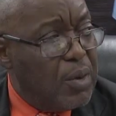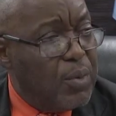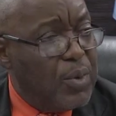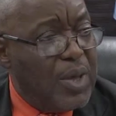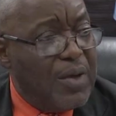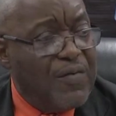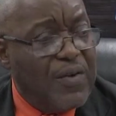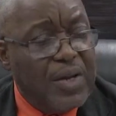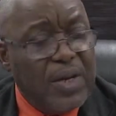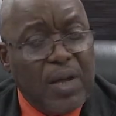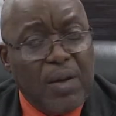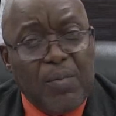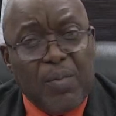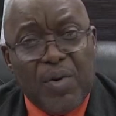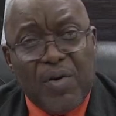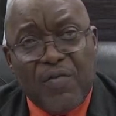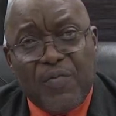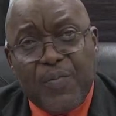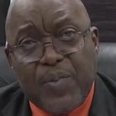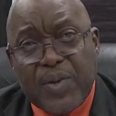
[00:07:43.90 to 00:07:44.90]
we have a
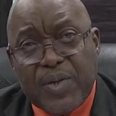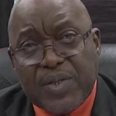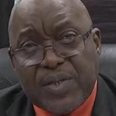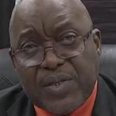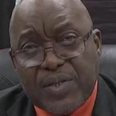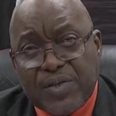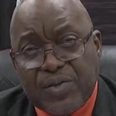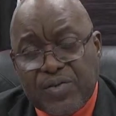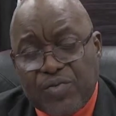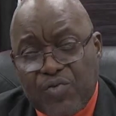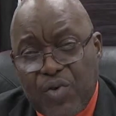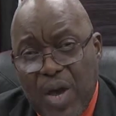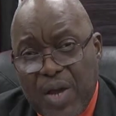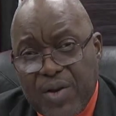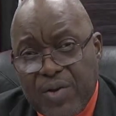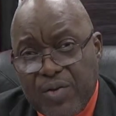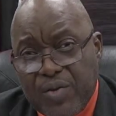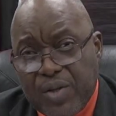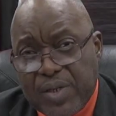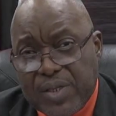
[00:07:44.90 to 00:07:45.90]
number of persons
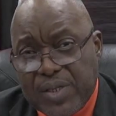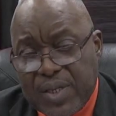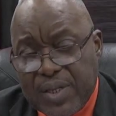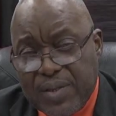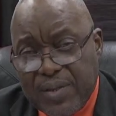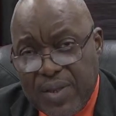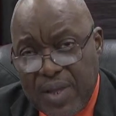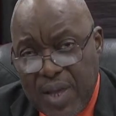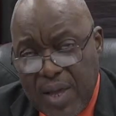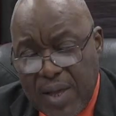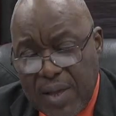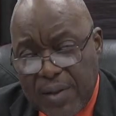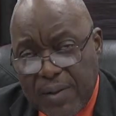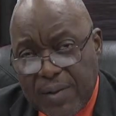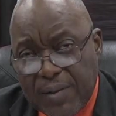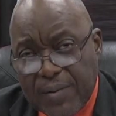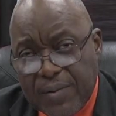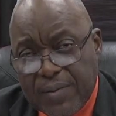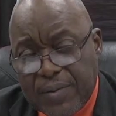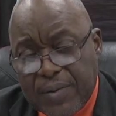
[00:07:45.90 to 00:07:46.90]
graduating
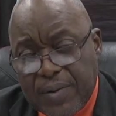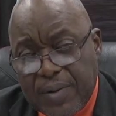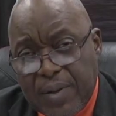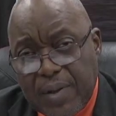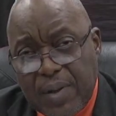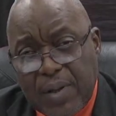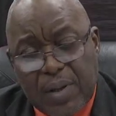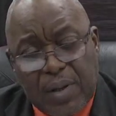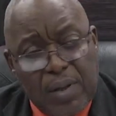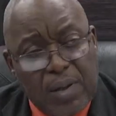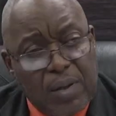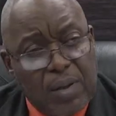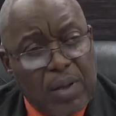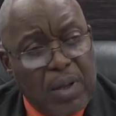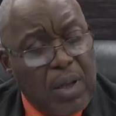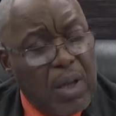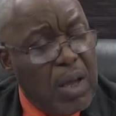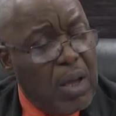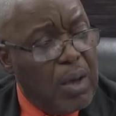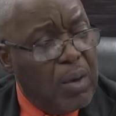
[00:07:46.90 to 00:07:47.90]
there
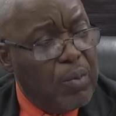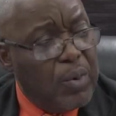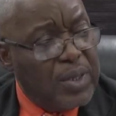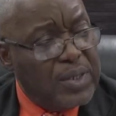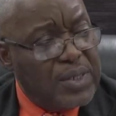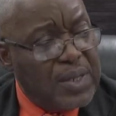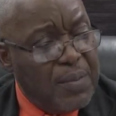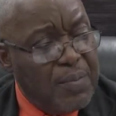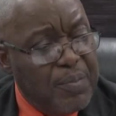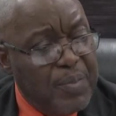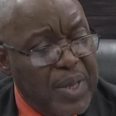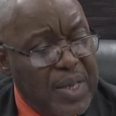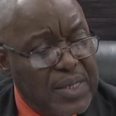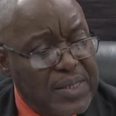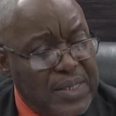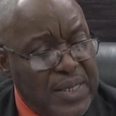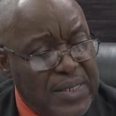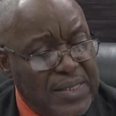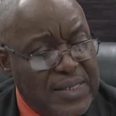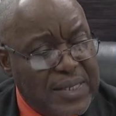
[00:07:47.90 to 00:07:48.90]
with some
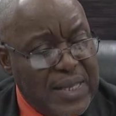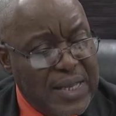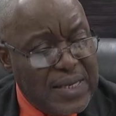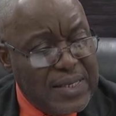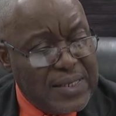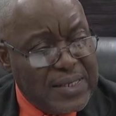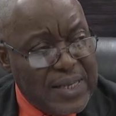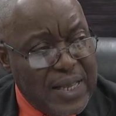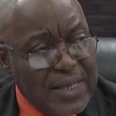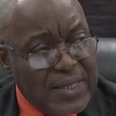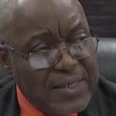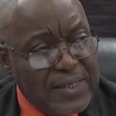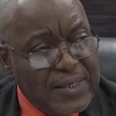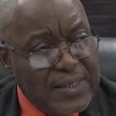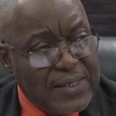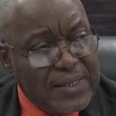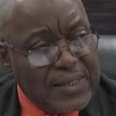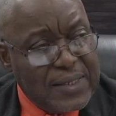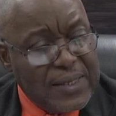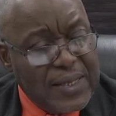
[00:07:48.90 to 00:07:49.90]
basic skill
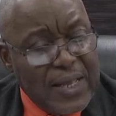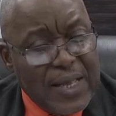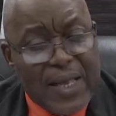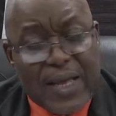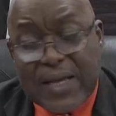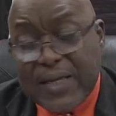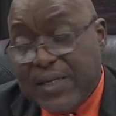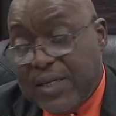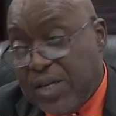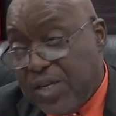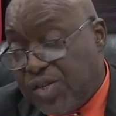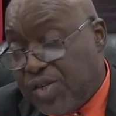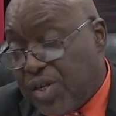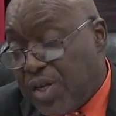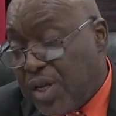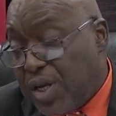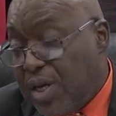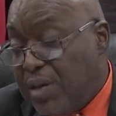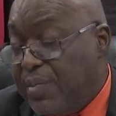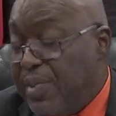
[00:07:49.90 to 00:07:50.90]
sets.
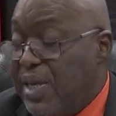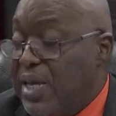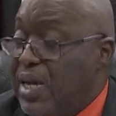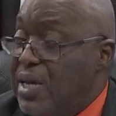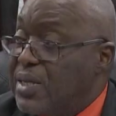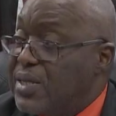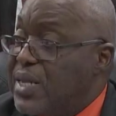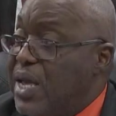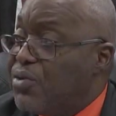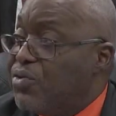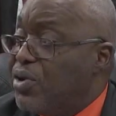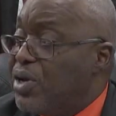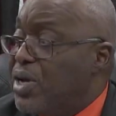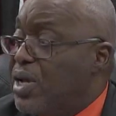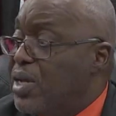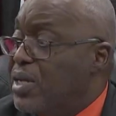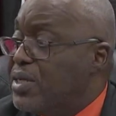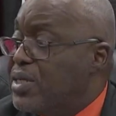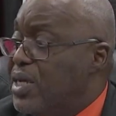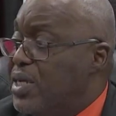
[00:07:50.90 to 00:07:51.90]
Additionally, because
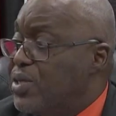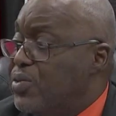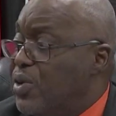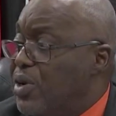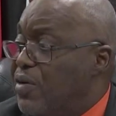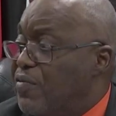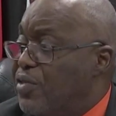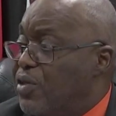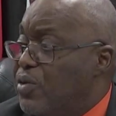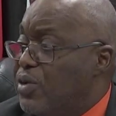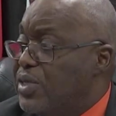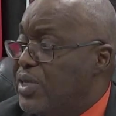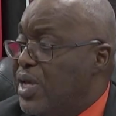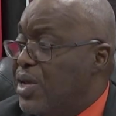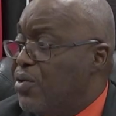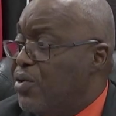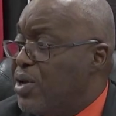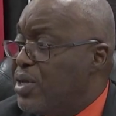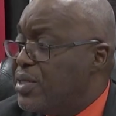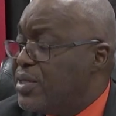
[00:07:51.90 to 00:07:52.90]
agriculture is one of those
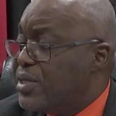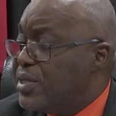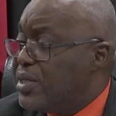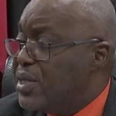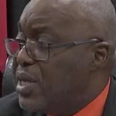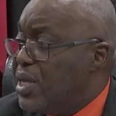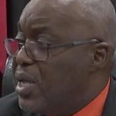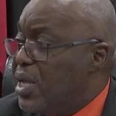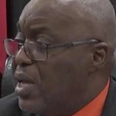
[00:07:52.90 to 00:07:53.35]
areas